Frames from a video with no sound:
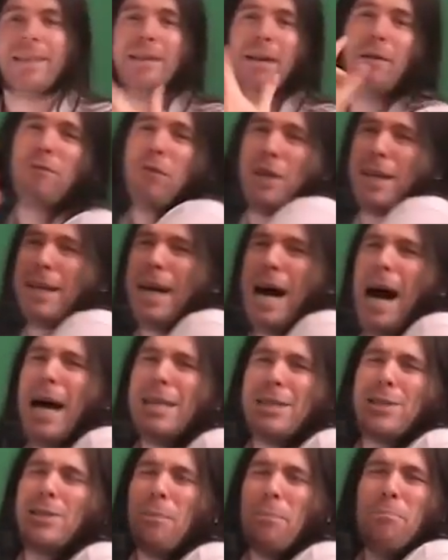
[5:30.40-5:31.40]
Give the guy
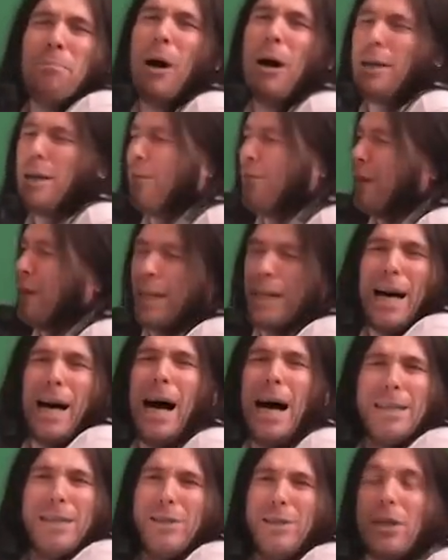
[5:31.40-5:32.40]
some money, for
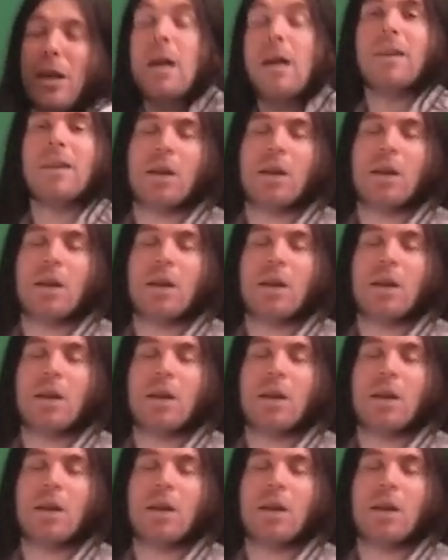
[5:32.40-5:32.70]
guys.